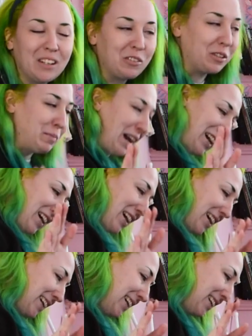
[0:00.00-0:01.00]
We're back
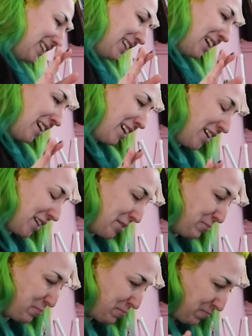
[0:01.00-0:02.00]
at it.
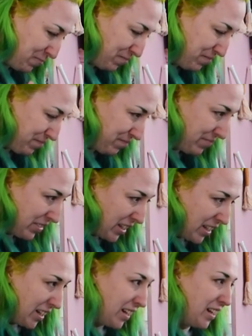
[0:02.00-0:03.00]
I
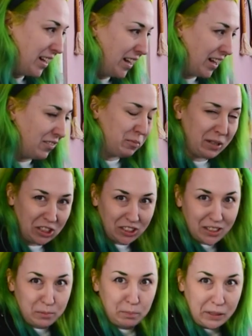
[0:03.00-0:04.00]
have a bunch
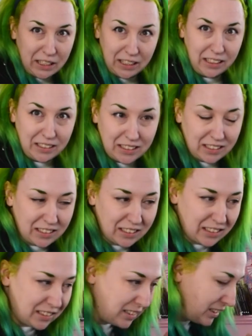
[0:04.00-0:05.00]
of the
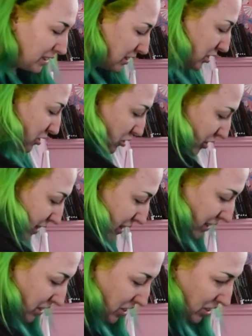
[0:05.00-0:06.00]
beads
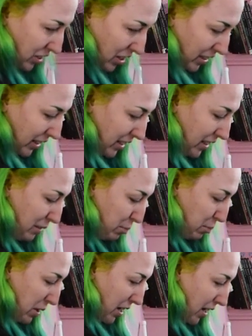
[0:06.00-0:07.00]
strings started,
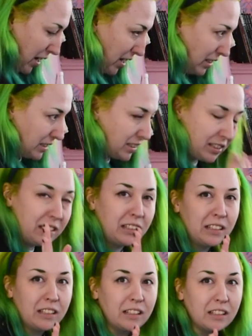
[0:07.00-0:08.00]
but
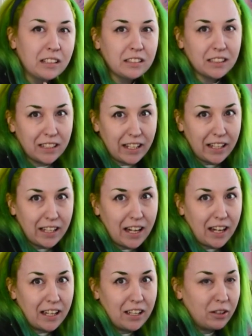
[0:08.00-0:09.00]
today
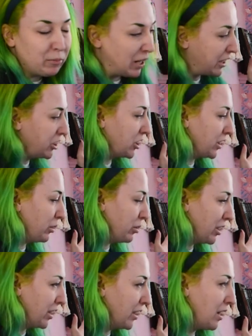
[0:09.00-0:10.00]
I am actually
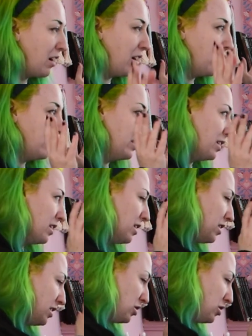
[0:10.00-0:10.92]
working on the